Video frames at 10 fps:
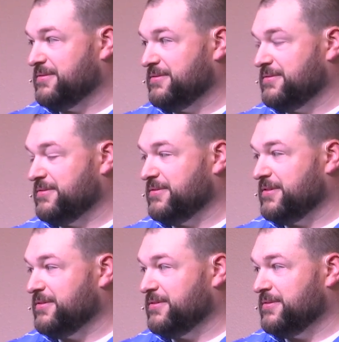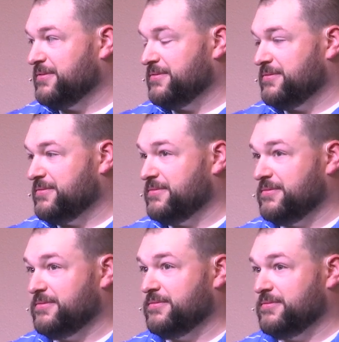
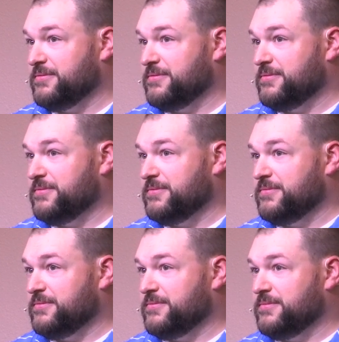No one is speaking in this clip.